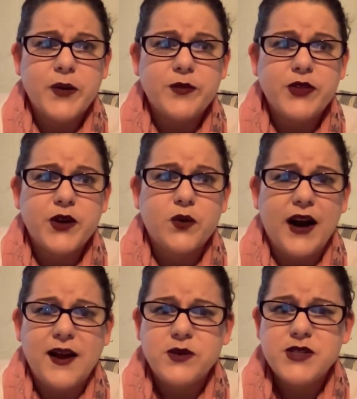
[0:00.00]
The
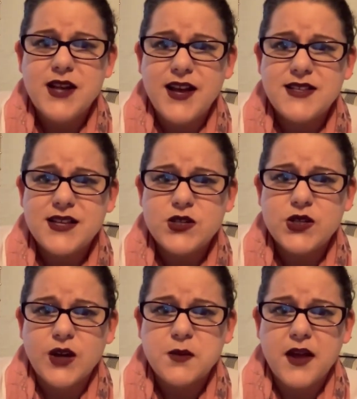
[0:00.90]
ground nuts that she
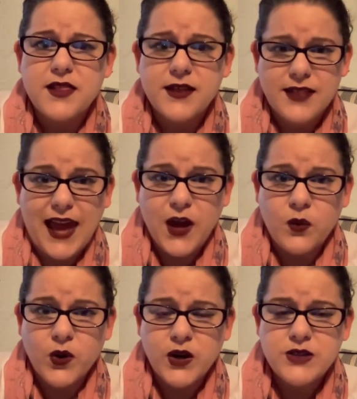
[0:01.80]
talks about, the
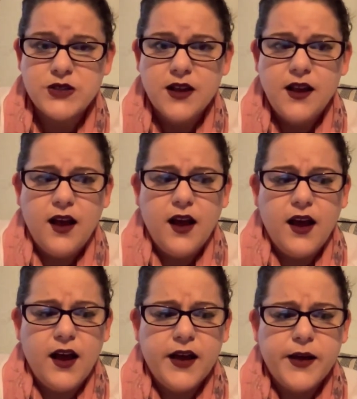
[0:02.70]
acorns,
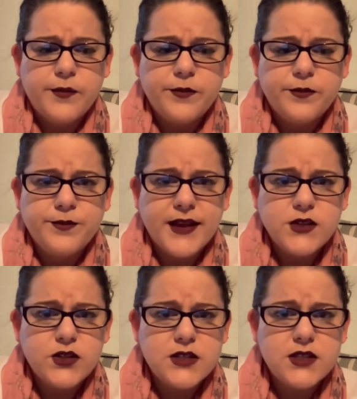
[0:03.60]

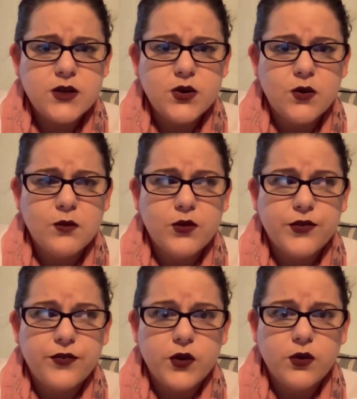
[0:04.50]
that's just their normal
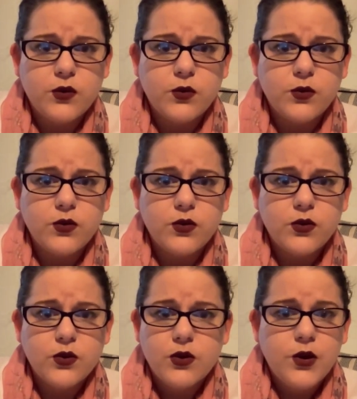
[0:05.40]
food.
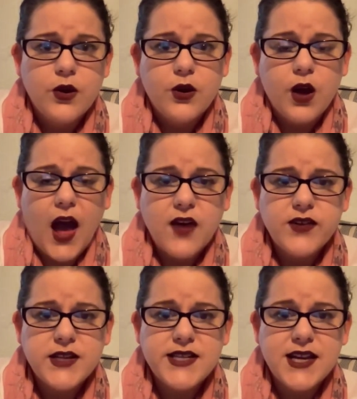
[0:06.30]

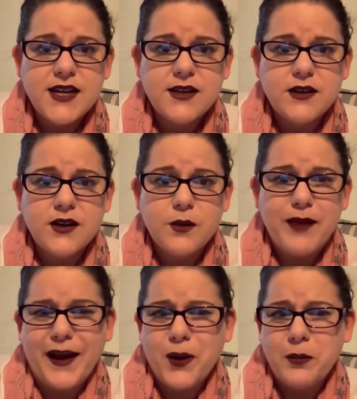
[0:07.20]
Having to eat,
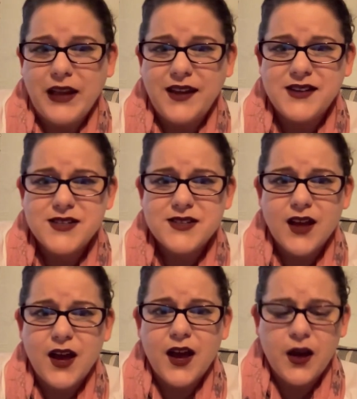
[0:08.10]
bear meat,
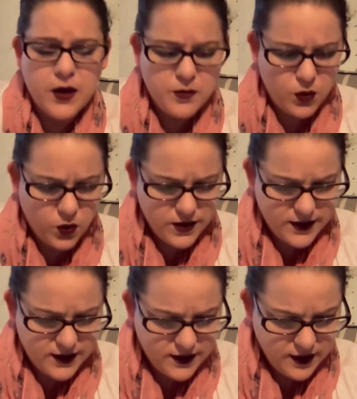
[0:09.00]
or
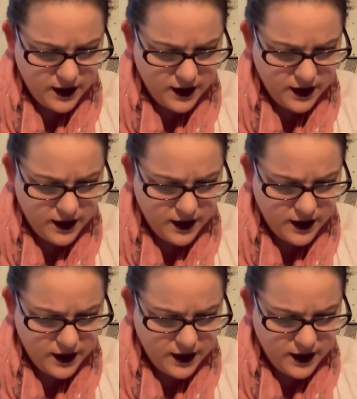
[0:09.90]
the